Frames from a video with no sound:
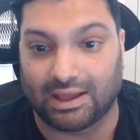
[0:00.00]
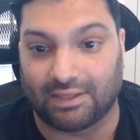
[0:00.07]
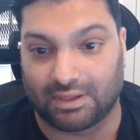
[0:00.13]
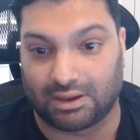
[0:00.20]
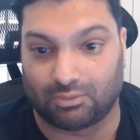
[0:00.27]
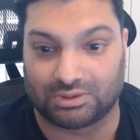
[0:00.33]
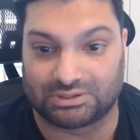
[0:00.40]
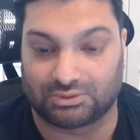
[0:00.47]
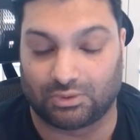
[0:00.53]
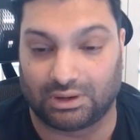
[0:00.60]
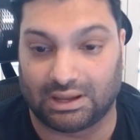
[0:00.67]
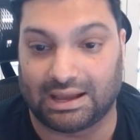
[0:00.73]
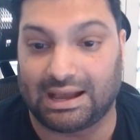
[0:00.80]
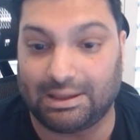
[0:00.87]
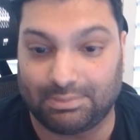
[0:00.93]
And then what's going
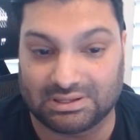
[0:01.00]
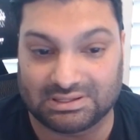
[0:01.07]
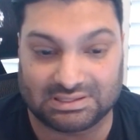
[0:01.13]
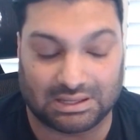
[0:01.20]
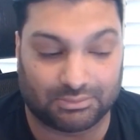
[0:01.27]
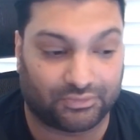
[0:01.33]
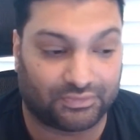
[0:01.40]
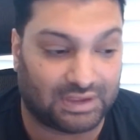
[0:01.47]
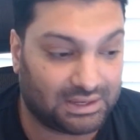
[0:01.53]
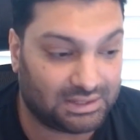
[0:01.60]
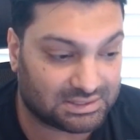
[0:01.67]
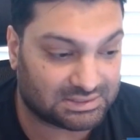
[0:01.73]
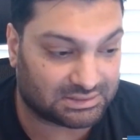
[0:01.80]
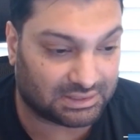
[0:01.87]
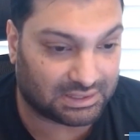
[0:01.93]
to happen
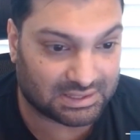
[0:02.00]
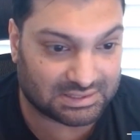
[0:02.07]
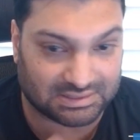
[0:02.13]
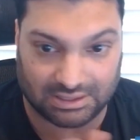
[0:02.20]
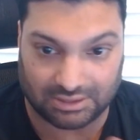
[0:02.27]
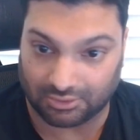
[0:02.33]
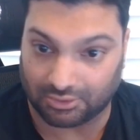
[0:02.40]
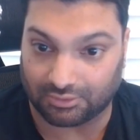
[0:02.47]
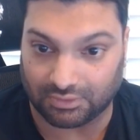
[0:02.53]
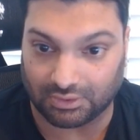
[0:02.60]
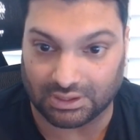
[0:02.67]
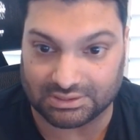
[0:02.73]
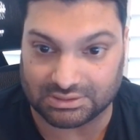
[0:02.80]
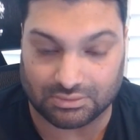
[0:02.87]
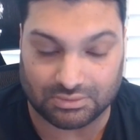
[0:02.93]
simultaneously is, and I don't know if you
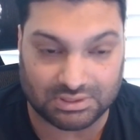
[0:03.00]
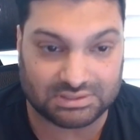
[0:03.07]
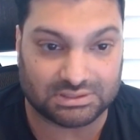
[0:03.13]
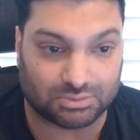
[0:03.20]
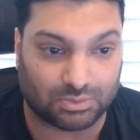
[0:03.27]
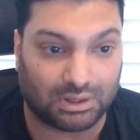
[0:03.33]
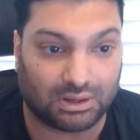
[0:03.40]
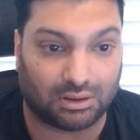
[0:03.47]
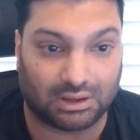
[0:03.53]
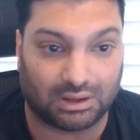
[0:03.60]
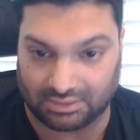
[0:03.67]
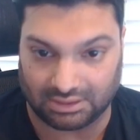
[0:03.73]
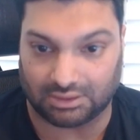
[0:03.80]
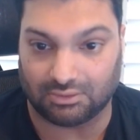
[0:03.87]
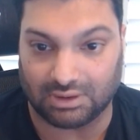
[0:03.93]
guys know this as well, I
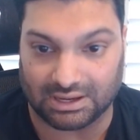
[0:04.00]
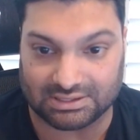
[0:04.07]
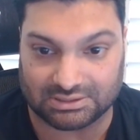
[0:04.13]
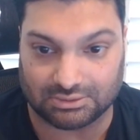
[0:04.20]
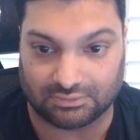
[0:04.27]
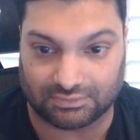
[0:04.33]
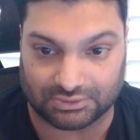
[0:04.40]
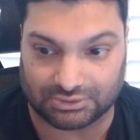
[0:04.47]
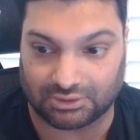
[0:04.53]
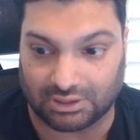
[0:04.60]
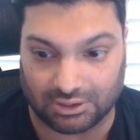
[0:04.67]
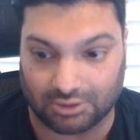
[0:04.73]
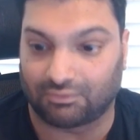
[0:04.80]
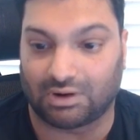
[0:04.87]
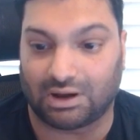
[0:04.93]
think you guys do for sure. I
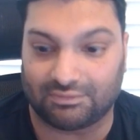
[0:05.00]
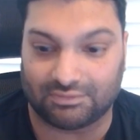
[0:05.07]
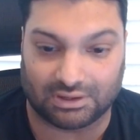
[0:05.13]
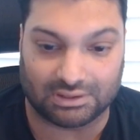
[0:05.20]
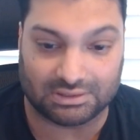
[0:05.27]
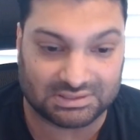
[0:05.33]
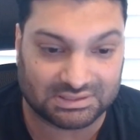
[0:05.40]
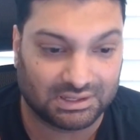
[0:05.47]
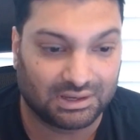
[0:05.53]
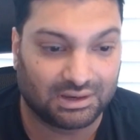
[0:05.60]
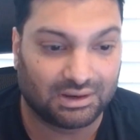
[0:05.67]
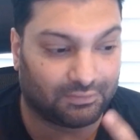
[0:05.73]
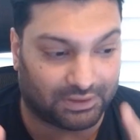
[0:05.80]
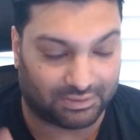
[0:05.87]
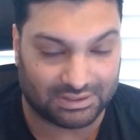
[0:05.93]
know Rob does.
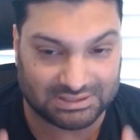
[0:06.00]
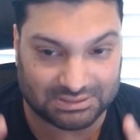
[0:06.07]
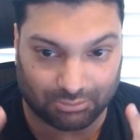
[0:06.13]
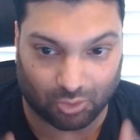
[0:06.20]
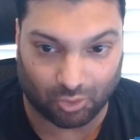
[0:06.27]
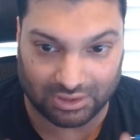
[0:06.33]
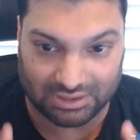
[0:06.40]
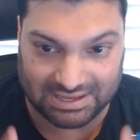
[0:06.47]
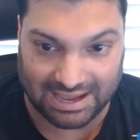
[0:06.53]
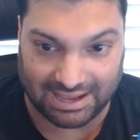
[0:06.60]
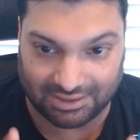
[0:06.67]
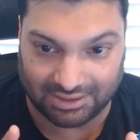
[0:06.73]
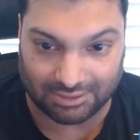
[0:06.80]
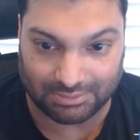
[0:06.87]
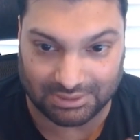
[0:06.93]
There is more
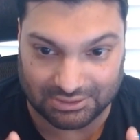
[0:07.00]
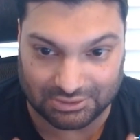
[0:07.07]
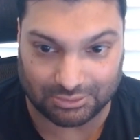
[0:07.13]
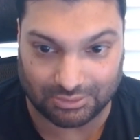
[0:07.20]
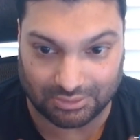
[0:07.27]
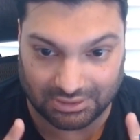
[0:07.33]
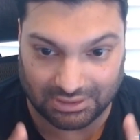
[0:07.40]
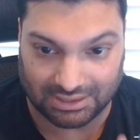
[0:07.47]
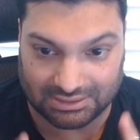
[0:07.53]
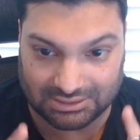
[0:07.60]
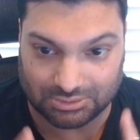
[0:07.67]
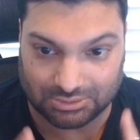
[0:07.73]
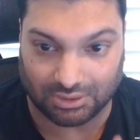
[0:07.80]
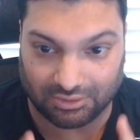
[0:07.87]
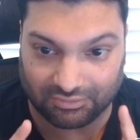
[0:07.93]
debt coming due in the next
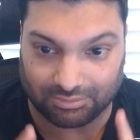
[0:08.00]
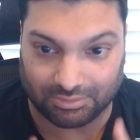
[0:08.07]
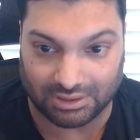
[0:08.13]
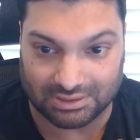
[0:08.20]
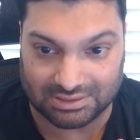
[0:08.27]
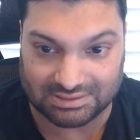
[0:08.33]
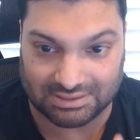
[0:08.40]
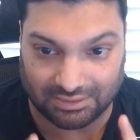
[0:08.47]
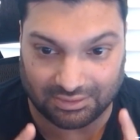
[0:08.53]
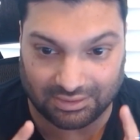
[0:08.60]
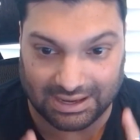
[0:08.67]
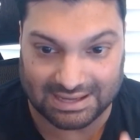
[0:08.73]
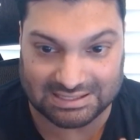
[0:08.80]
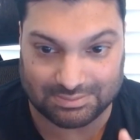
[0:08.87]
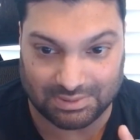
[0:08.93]
12 months than there
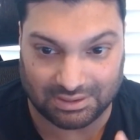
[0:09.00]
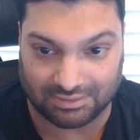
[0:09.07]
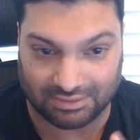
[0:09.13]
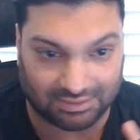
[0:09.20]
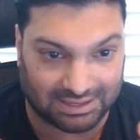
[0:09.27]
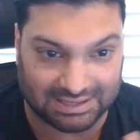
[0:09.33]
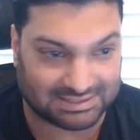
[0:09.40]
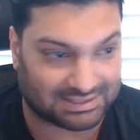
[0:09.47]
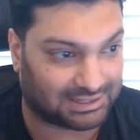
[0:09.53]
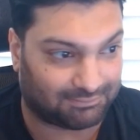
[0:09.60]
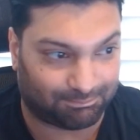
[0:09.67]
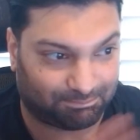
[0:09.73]
has been in the last,